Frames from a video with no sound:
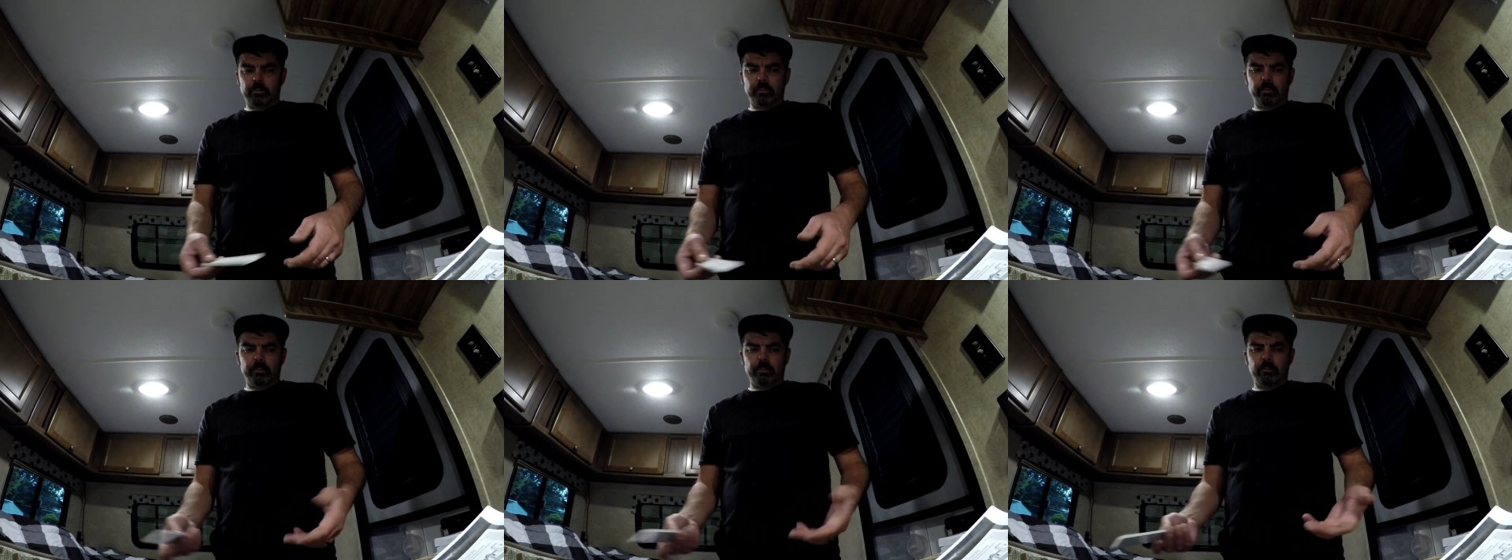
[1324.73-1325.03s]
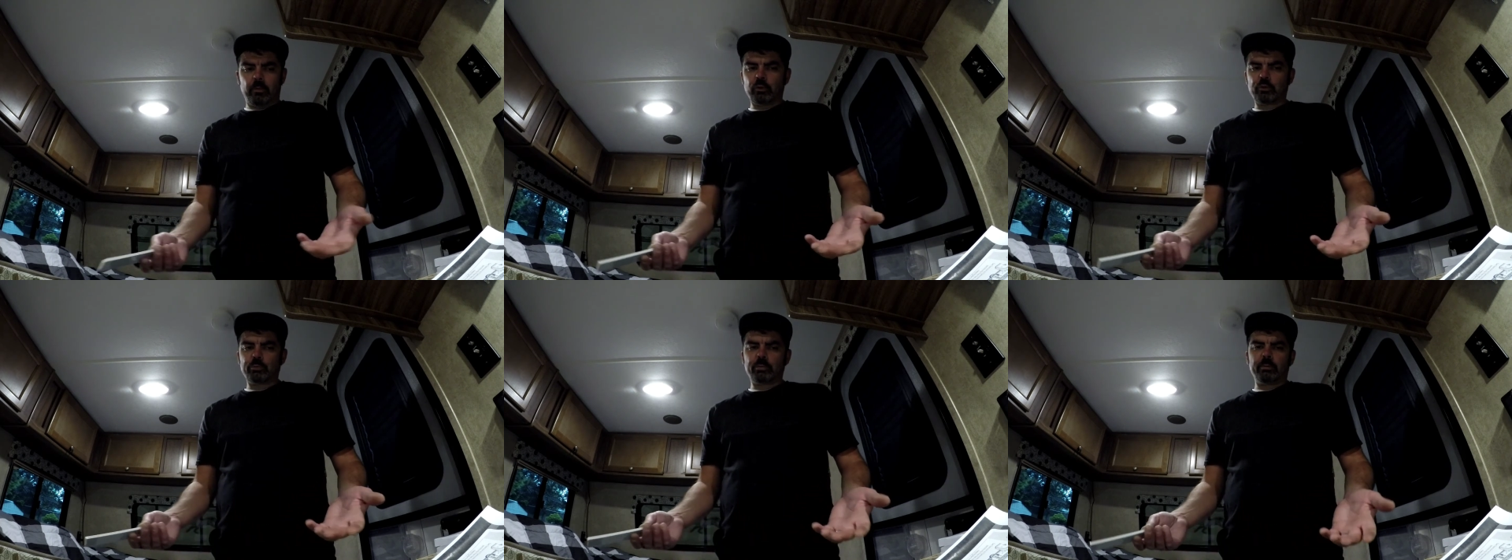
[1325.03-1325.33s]

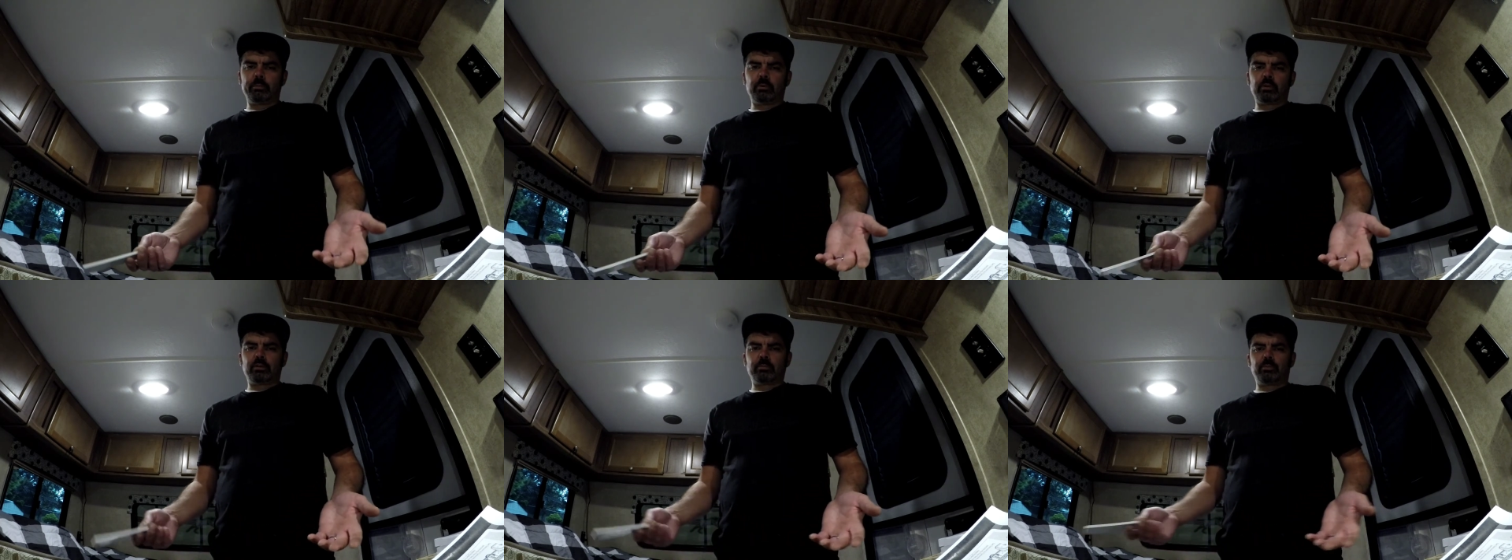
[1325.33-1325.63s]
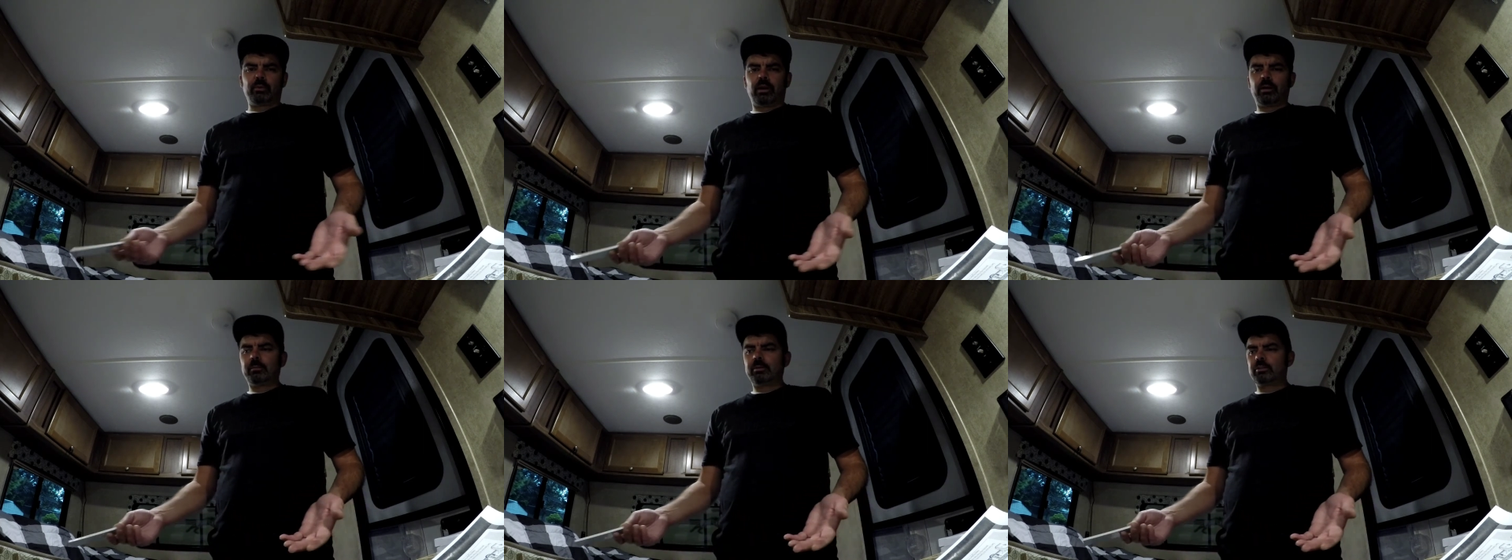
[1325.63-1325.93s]
Most people could
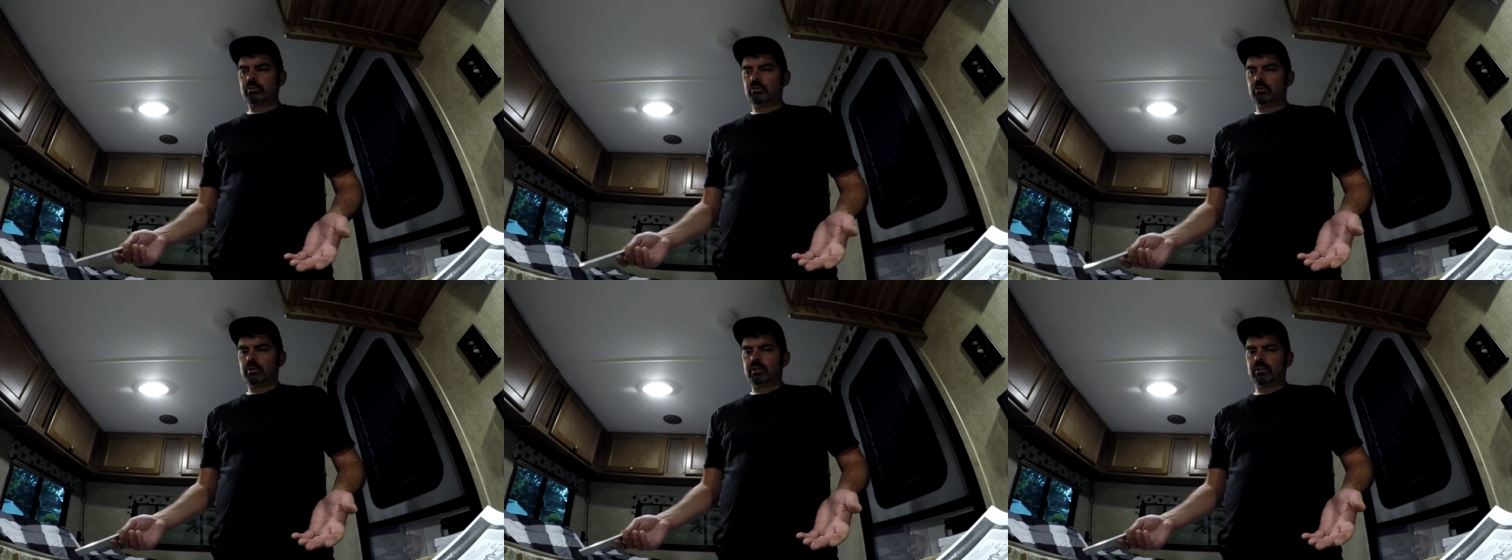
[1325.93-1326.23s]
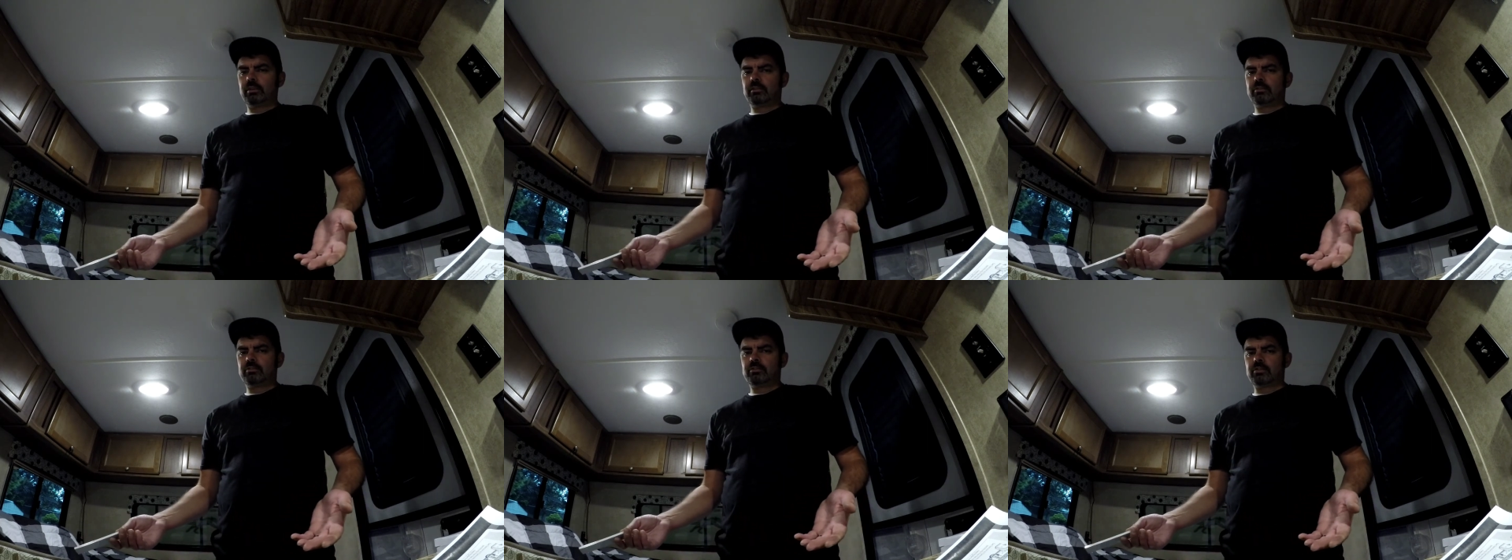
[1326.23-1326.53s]
probably do
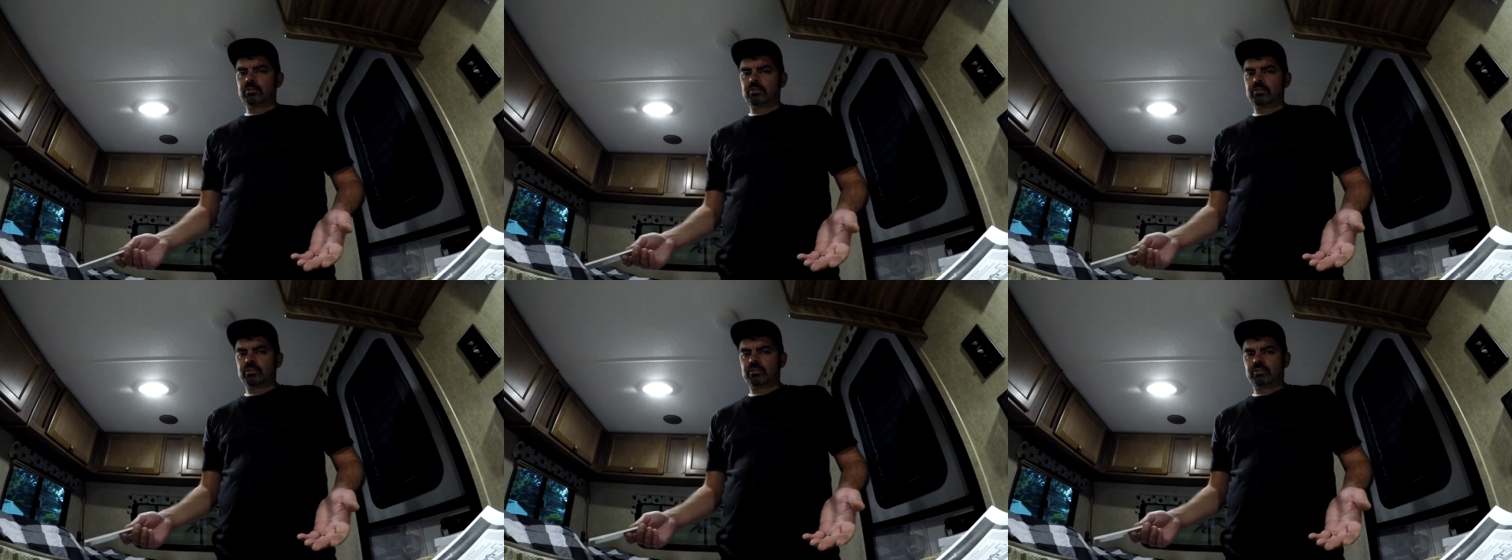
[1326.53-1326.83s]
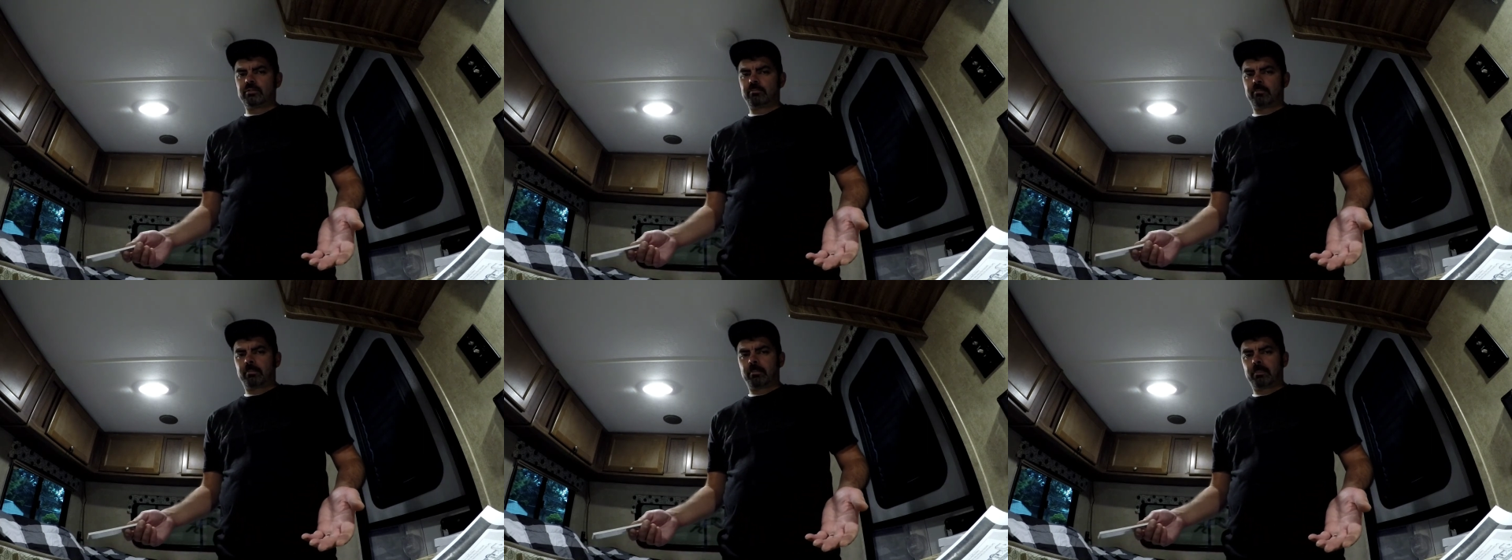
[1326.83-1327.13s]
it. Just